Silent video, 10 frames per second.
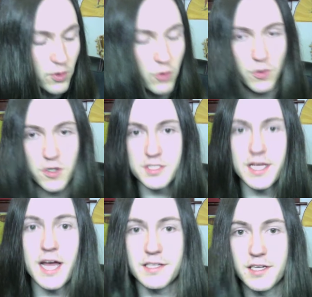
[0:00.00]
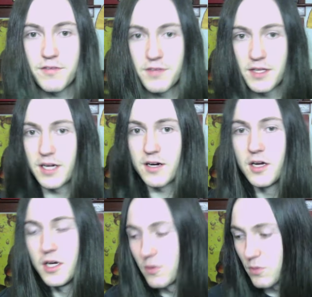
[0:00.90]
Worst acting of the year,
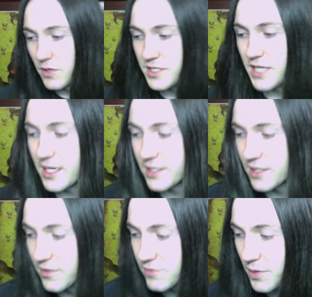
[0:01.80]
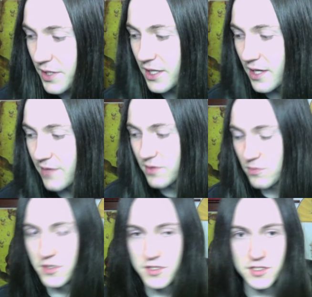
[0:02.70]
worst acting of 2011,
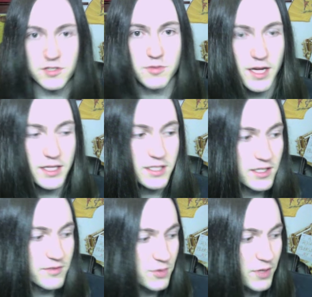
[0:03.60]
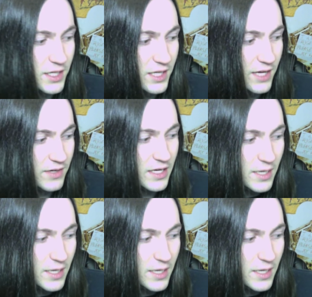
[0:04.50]
worst directing of 2011.